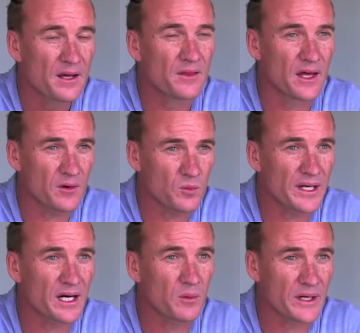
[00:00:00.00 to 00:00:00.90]
Then
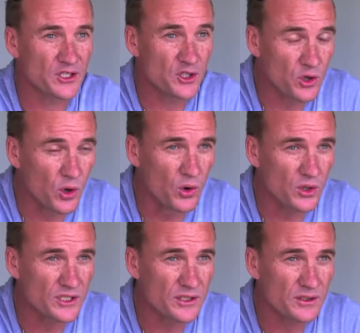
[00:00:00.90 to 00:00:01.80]
when I went to
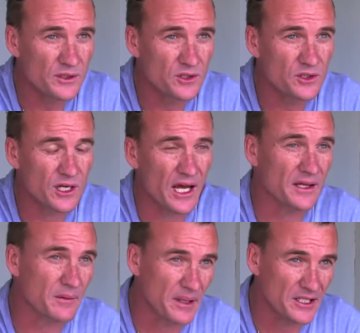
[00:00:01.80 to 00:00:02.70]
court,
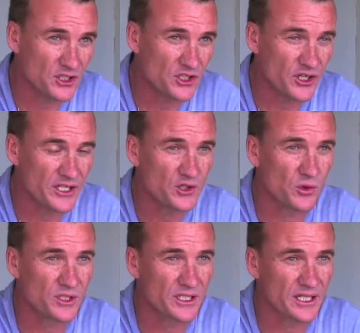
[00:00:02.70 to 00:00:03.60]
at the magistrate's
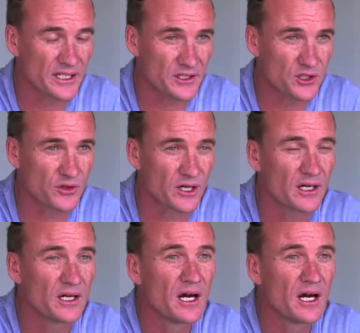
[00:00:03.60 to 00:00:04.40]
court in Karatura,